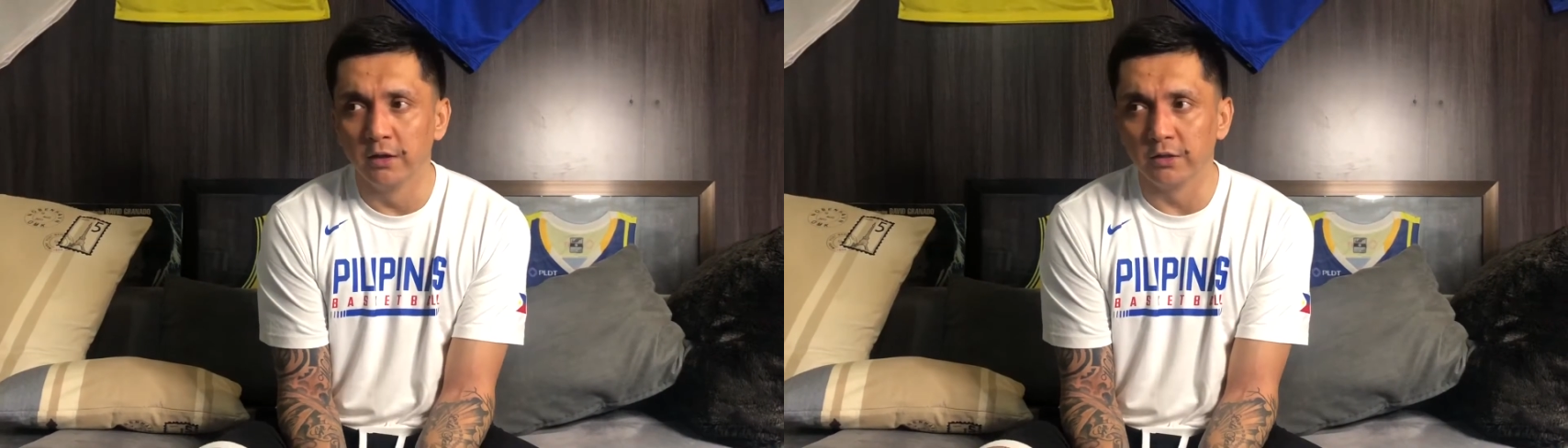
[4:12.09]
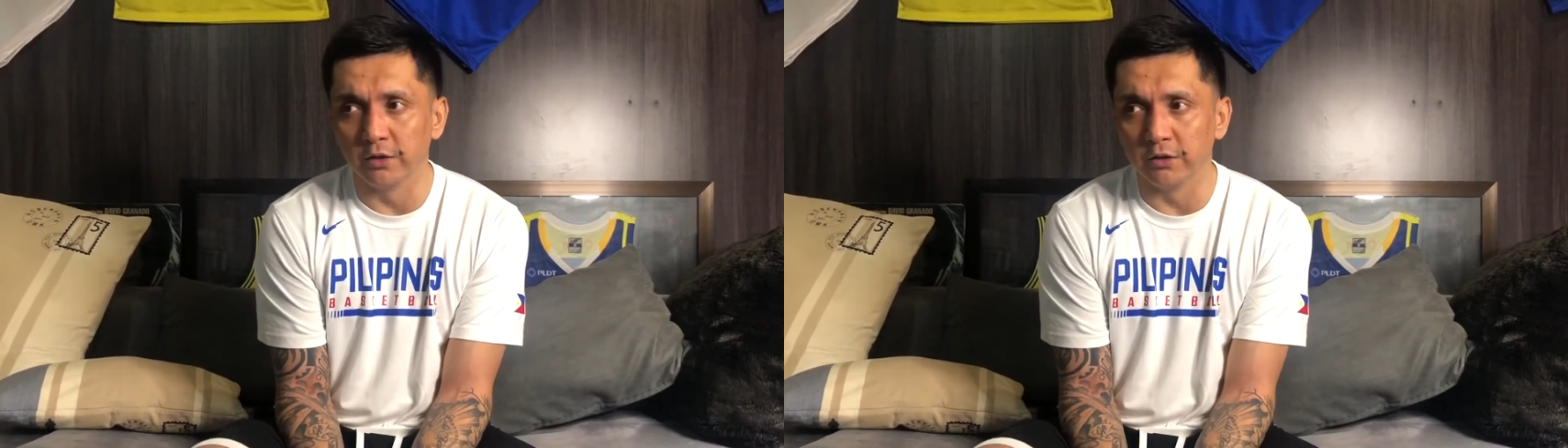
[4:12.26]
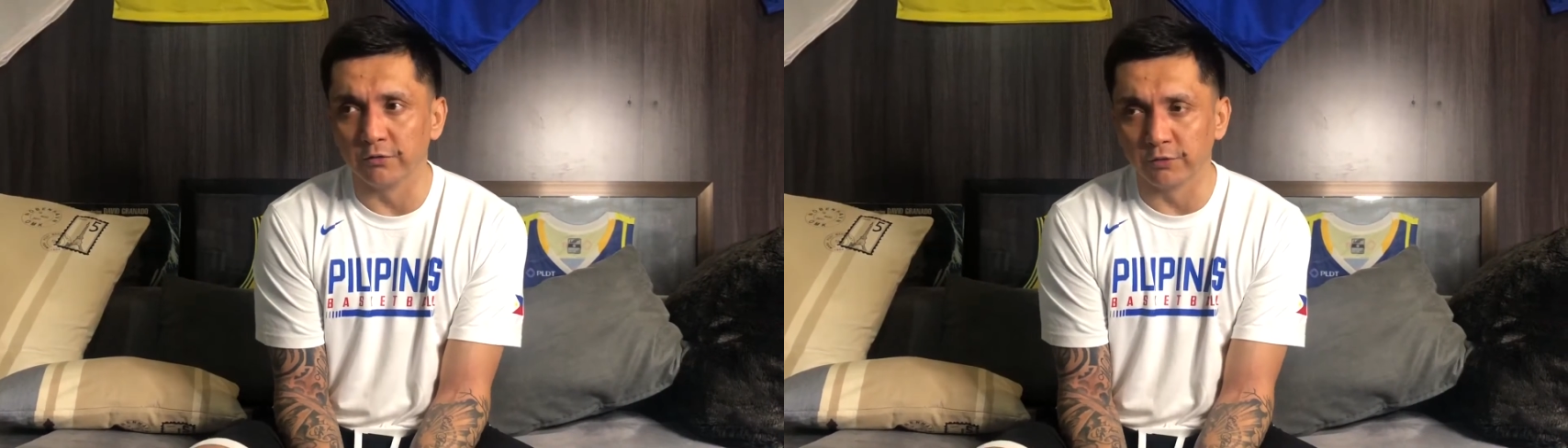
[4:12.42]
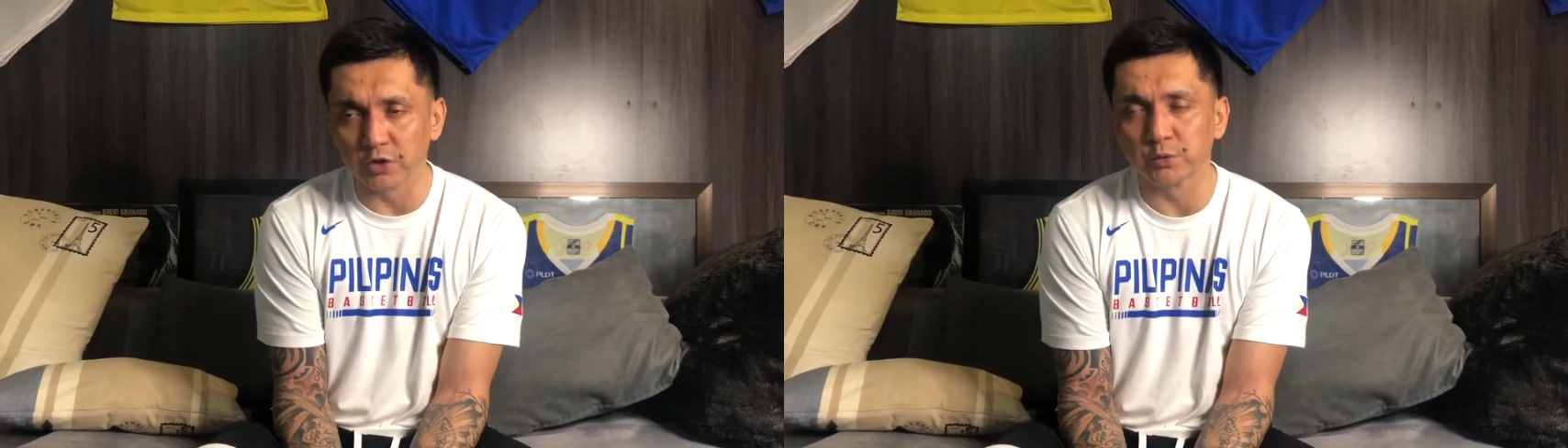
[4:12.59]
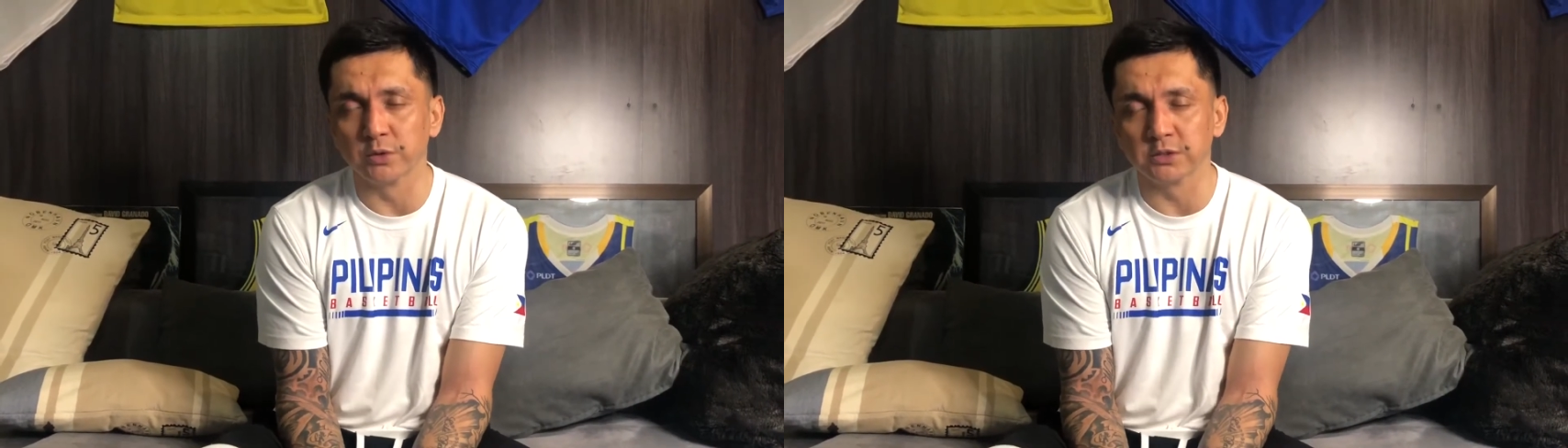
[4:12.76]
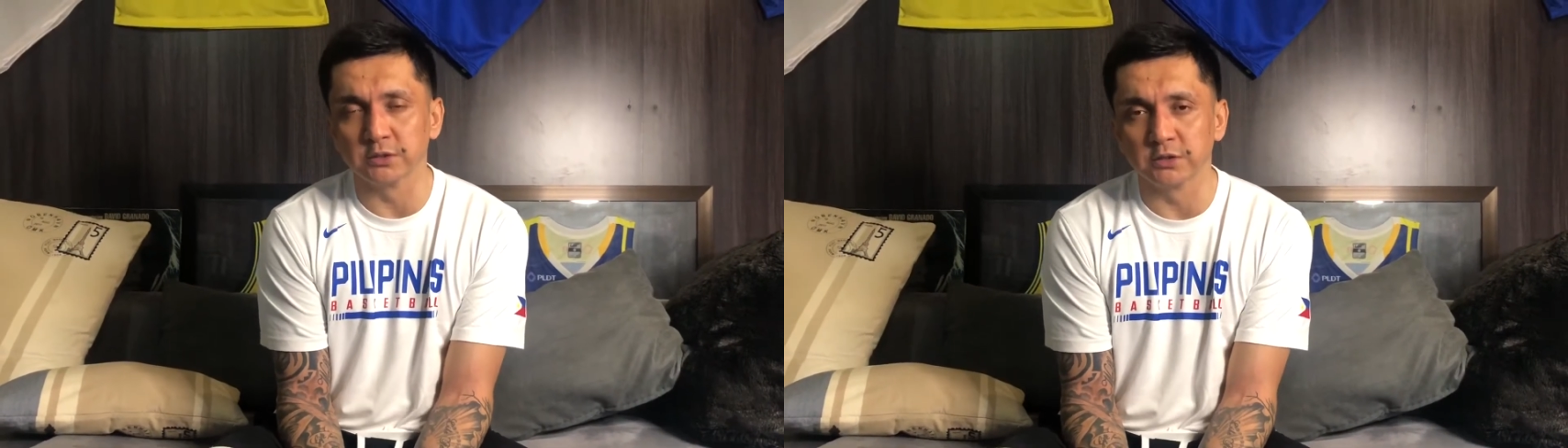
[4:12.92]
the first
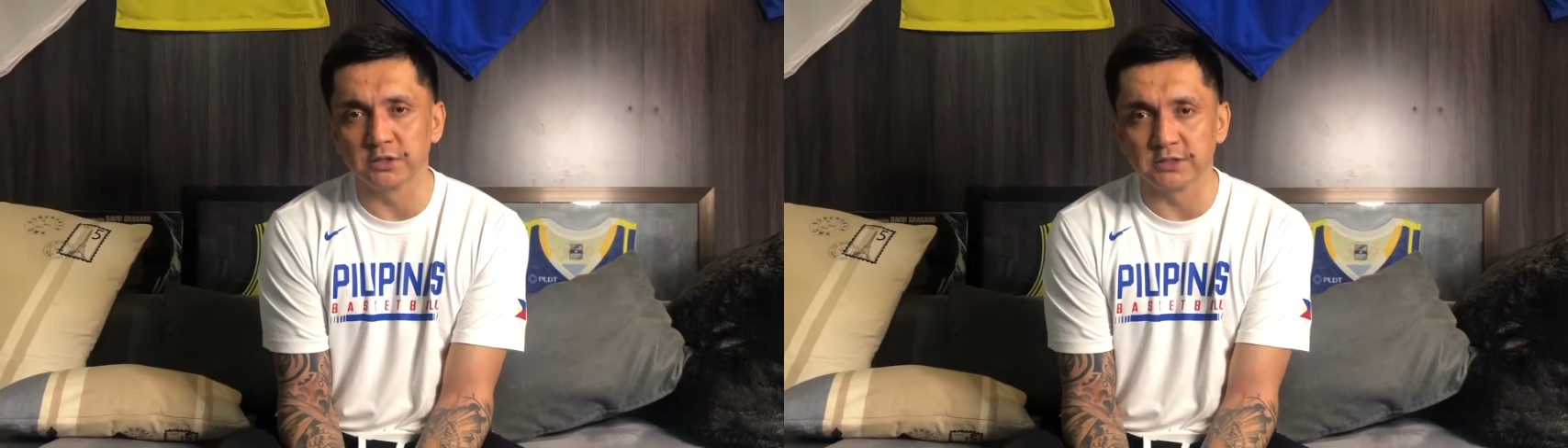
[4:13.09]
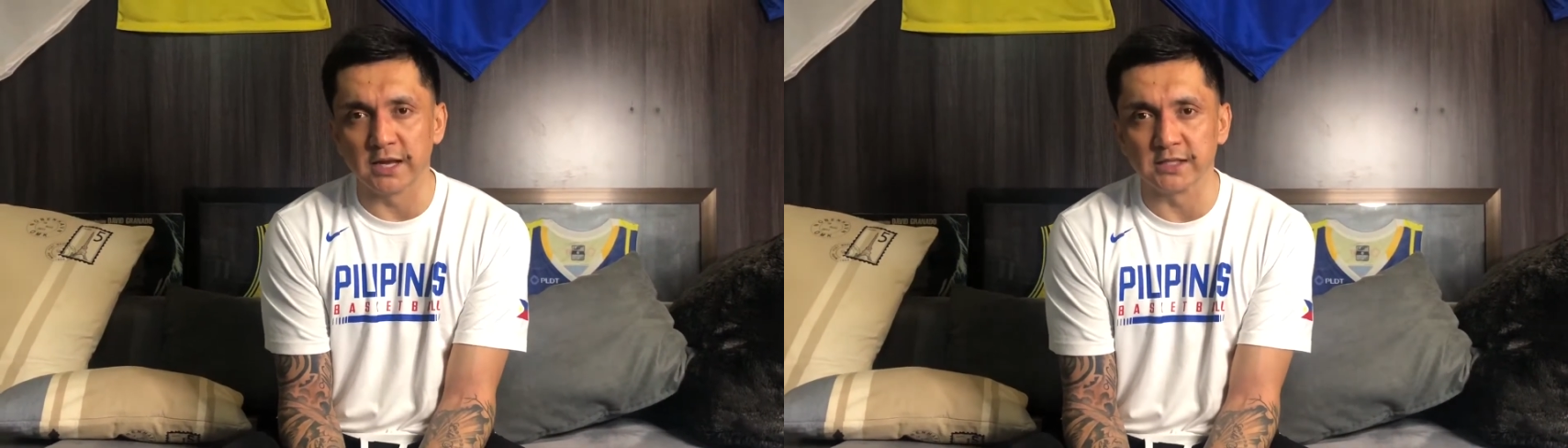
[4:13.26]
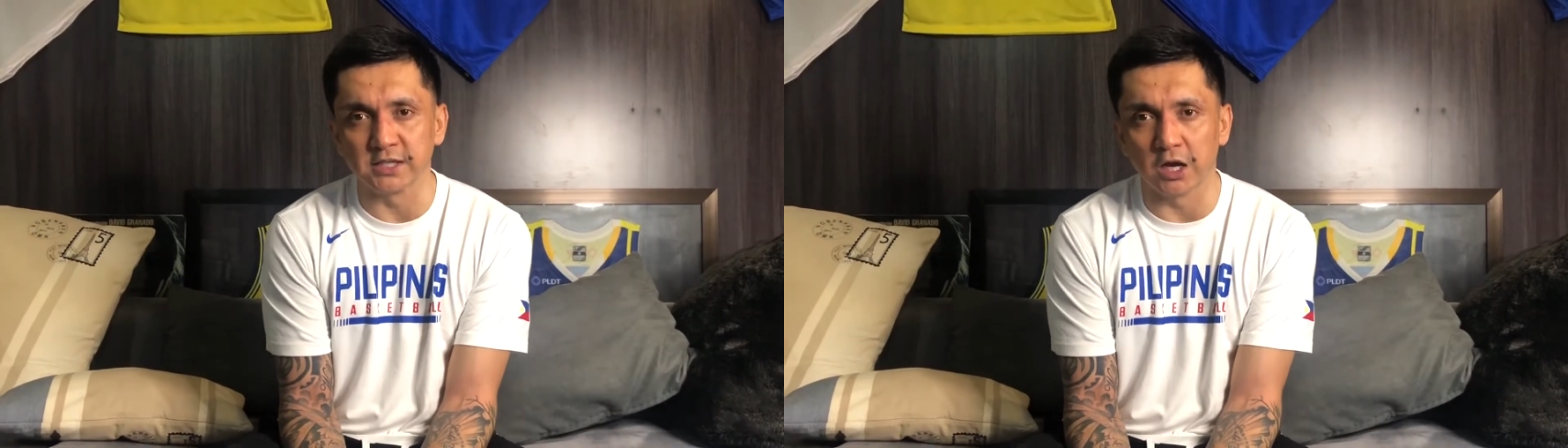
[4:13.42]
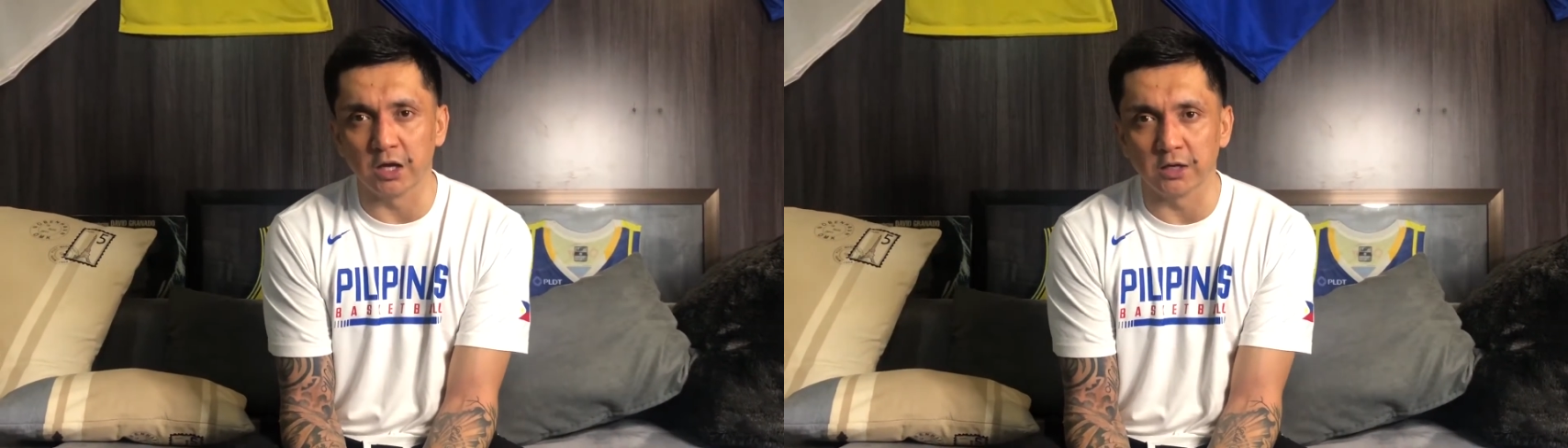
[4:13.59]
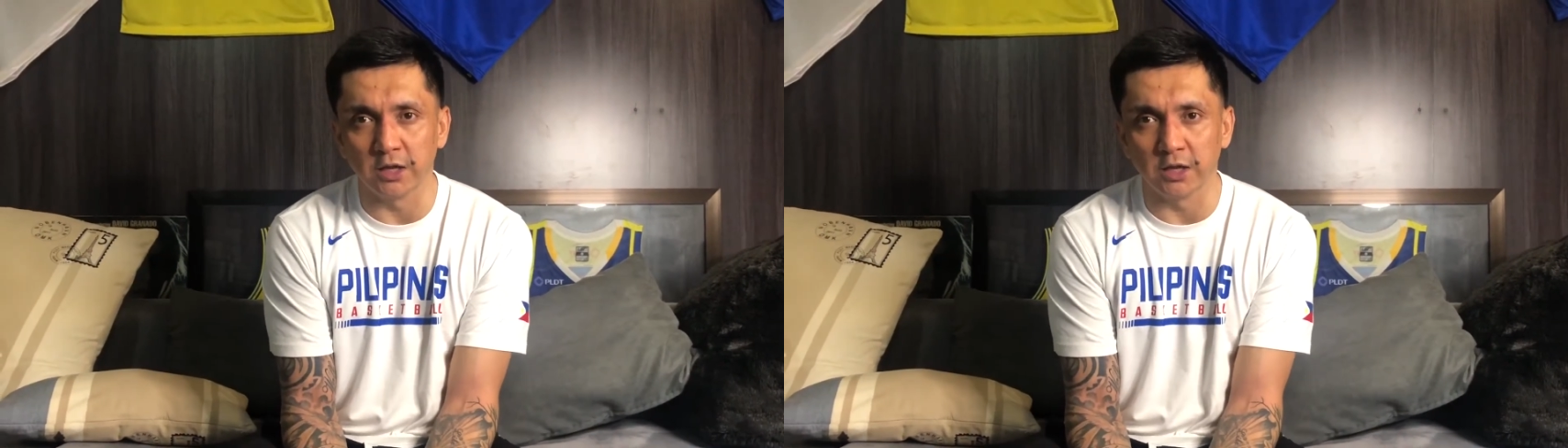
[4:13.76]
one stands out,